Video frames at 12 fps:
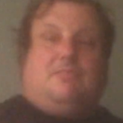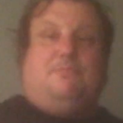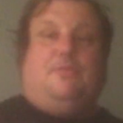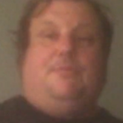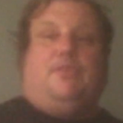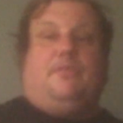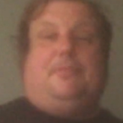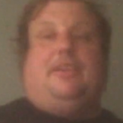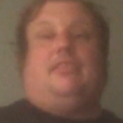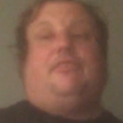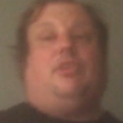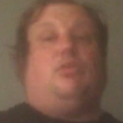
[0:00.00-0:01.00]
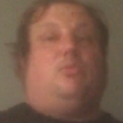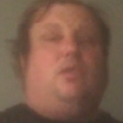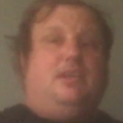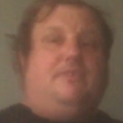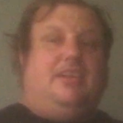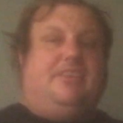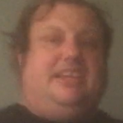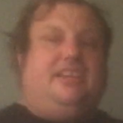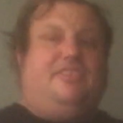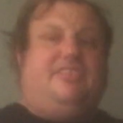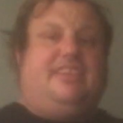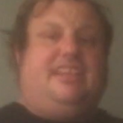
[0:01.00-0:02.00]
improved over PSVR 1 wearing
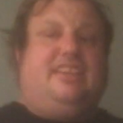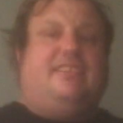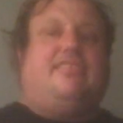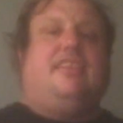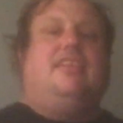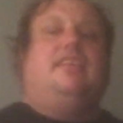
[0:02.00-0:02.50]
those things